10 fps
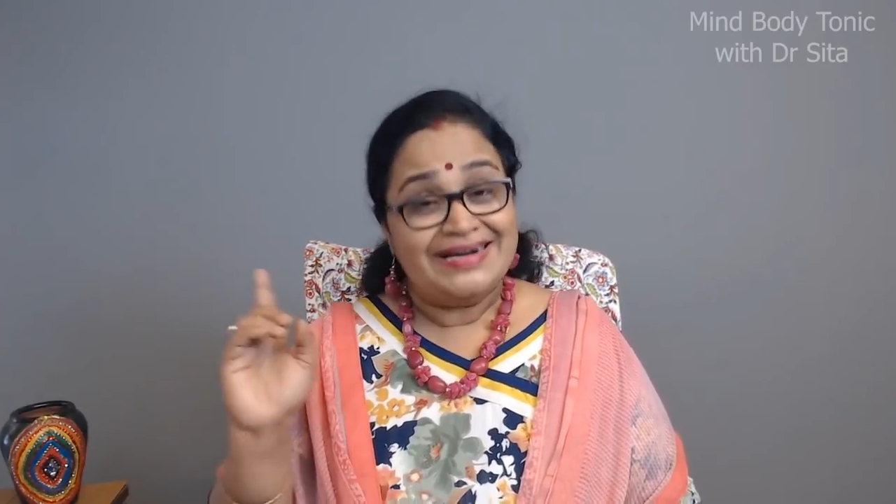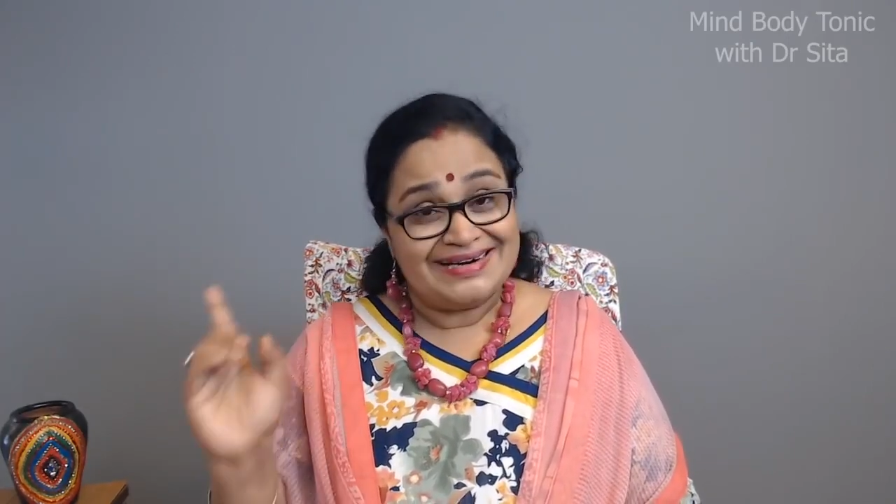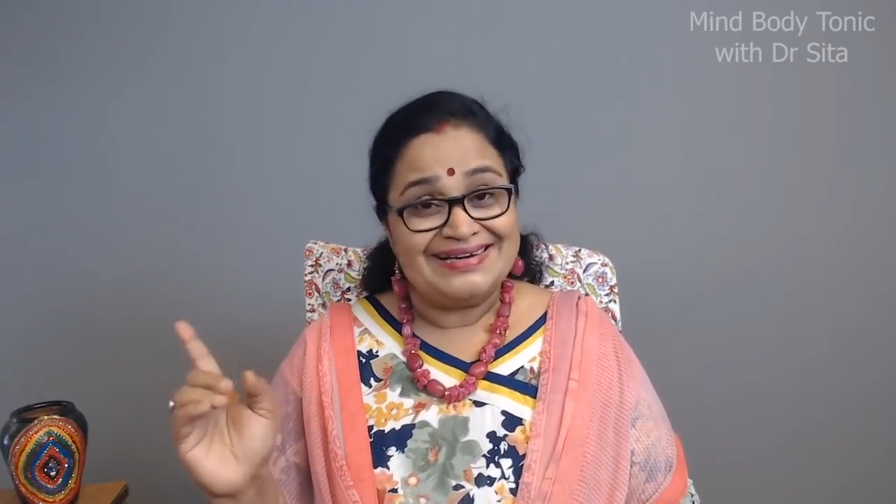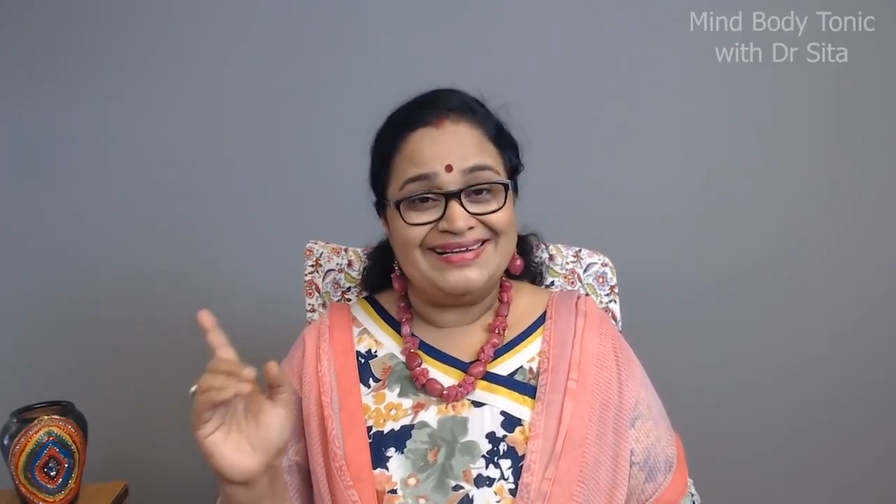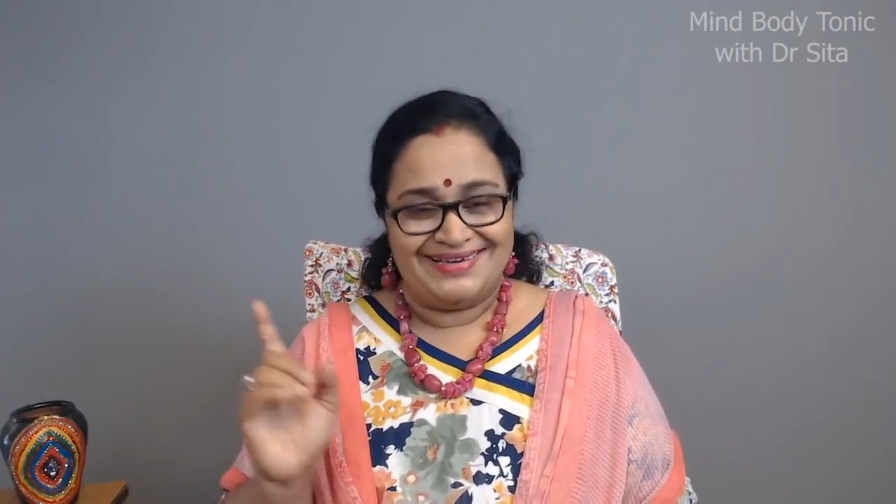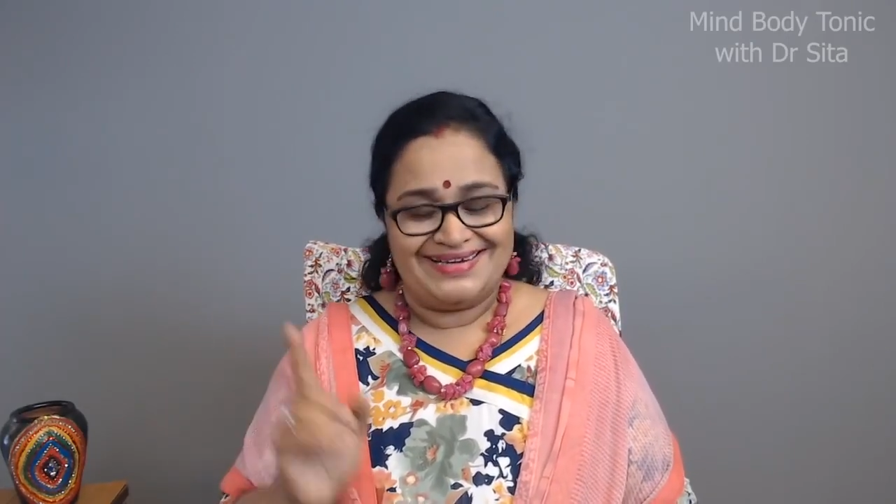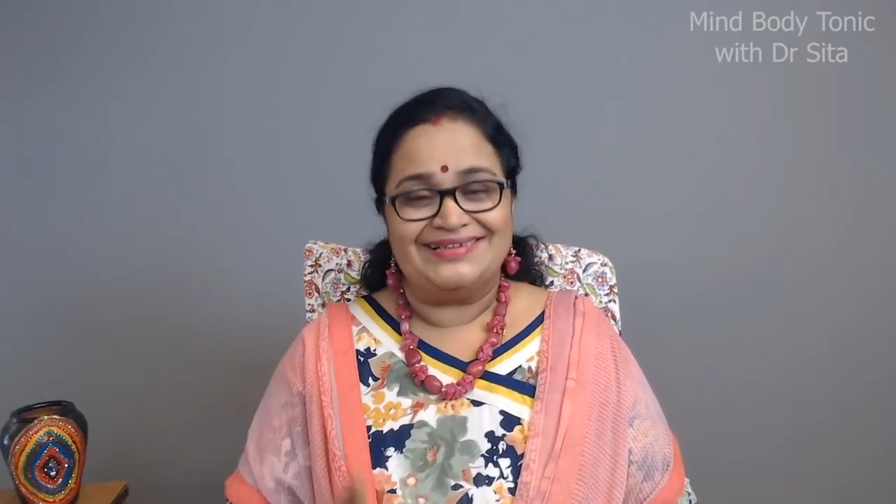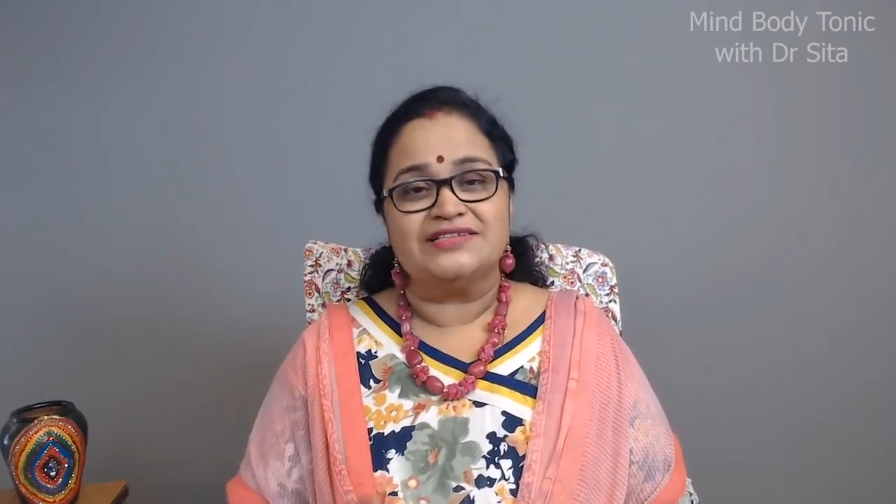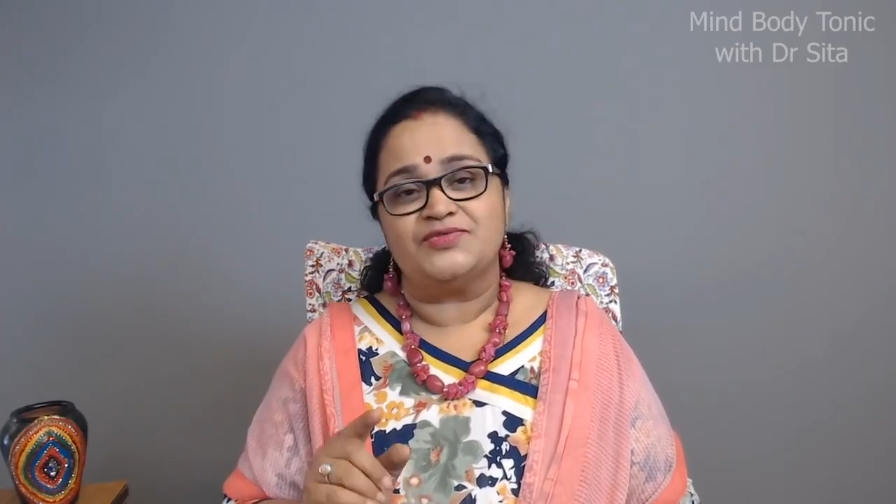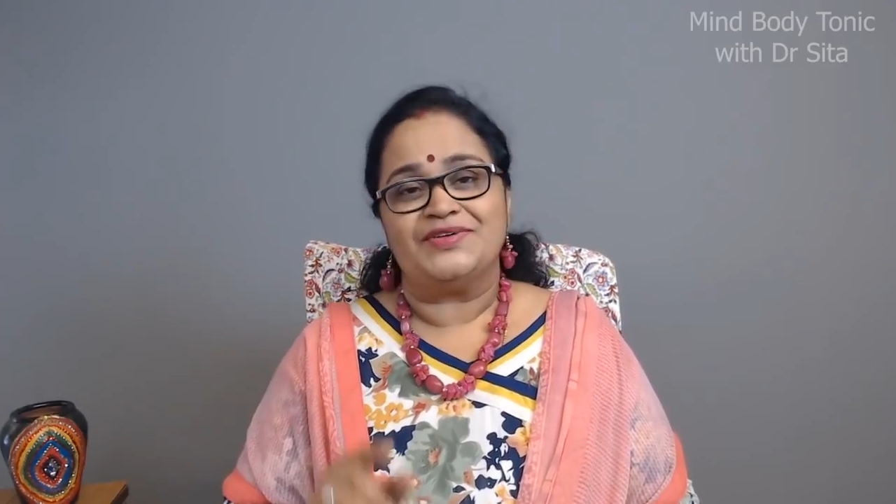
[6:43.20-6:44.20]
earlier in
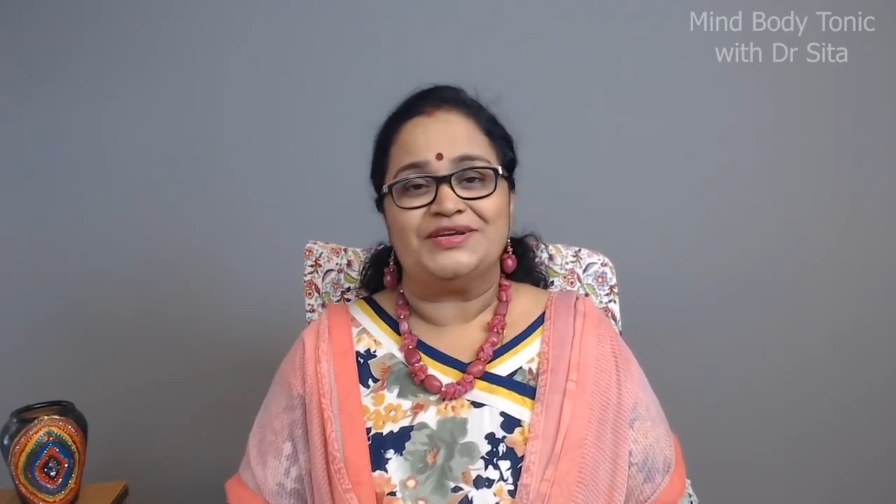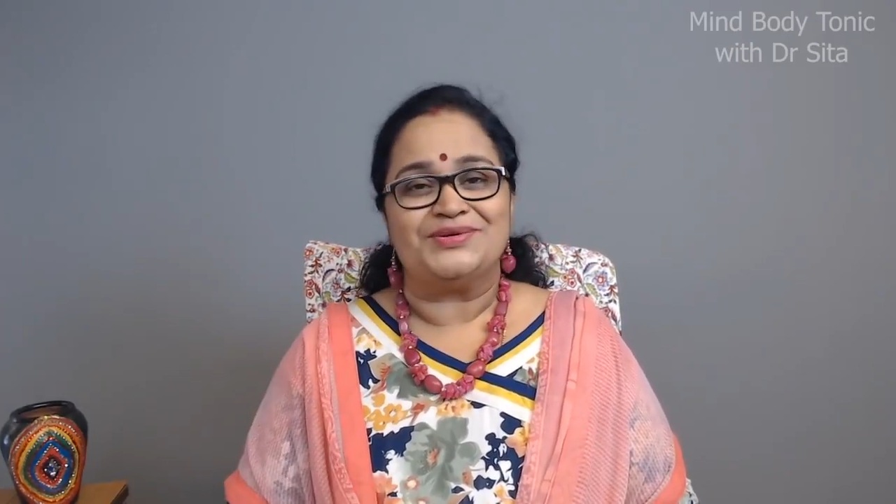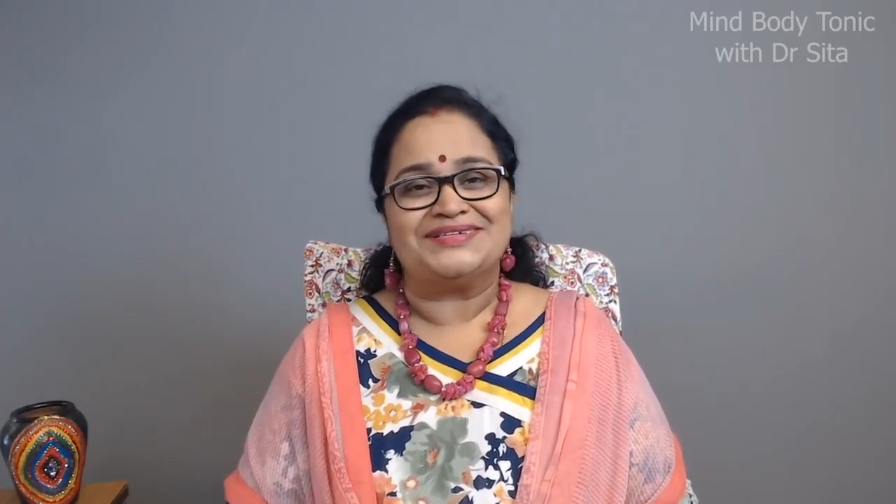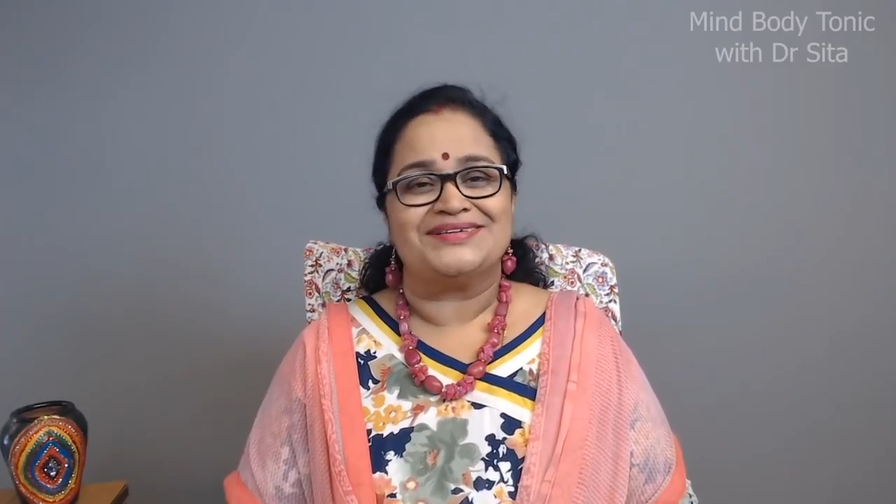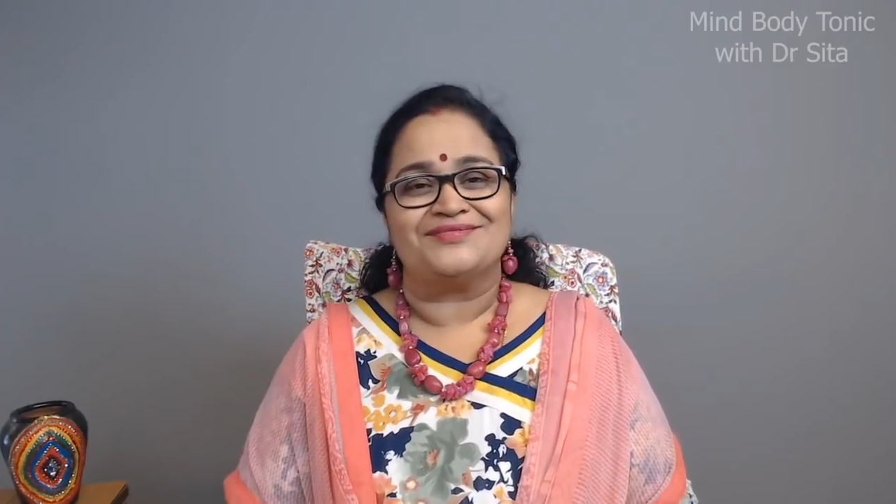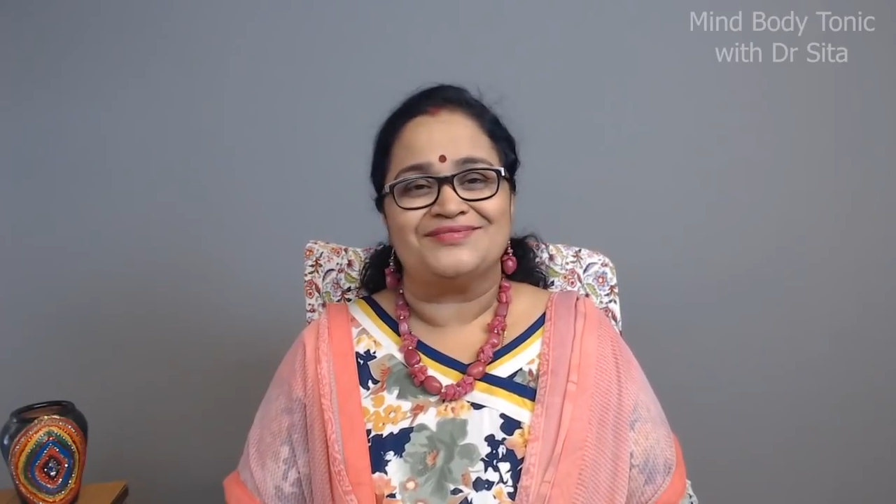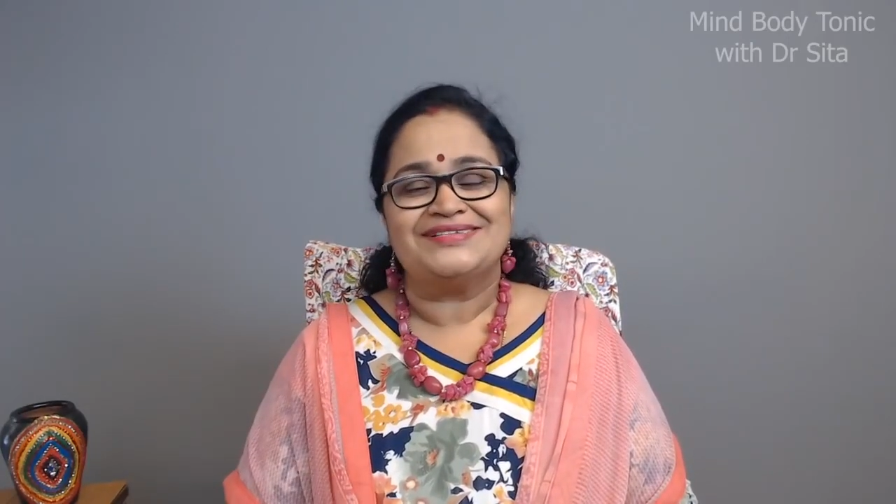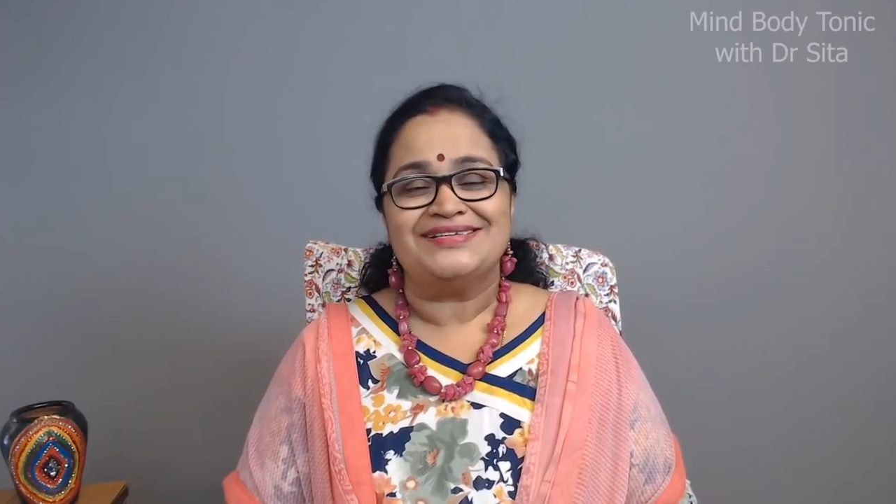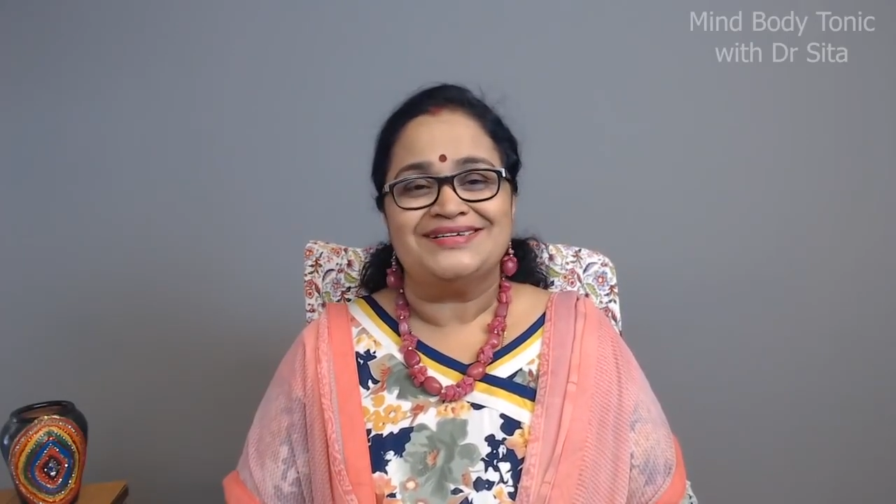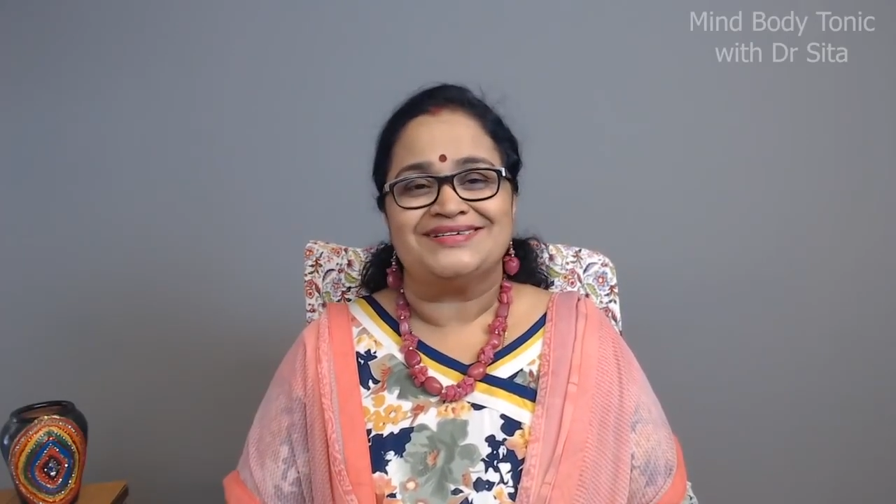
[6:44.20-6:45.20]
this video itself,
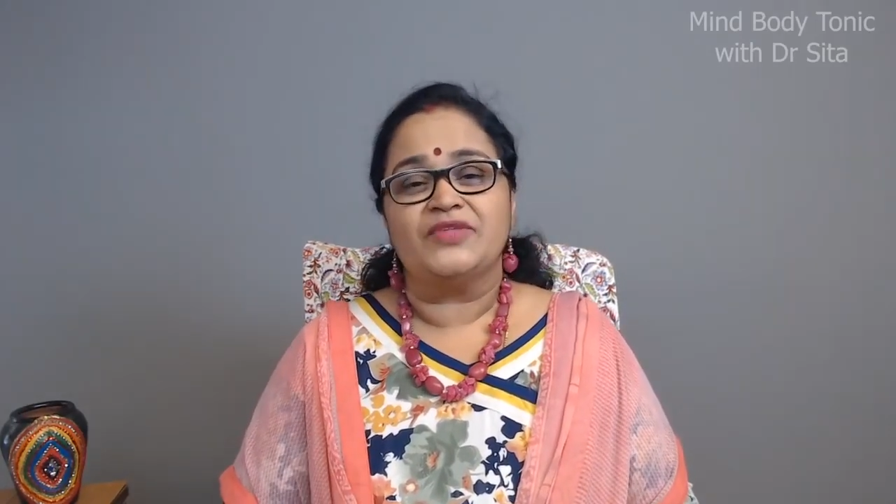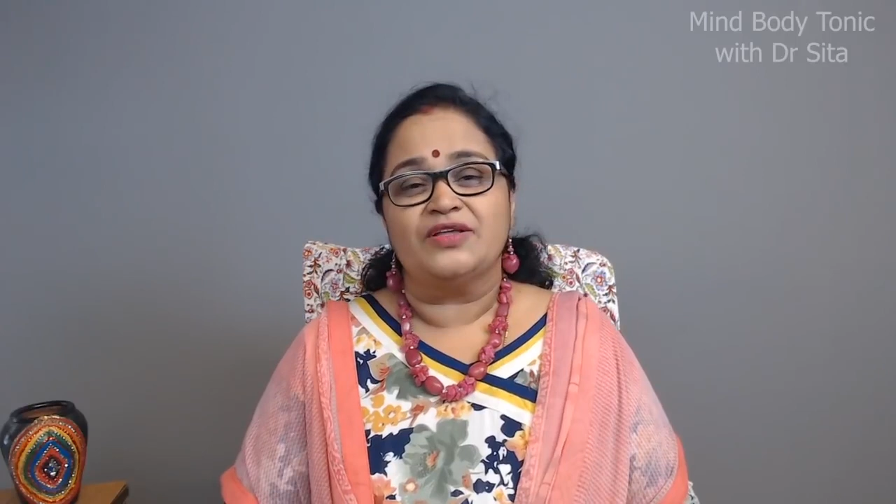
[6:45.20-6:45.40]
isn't it?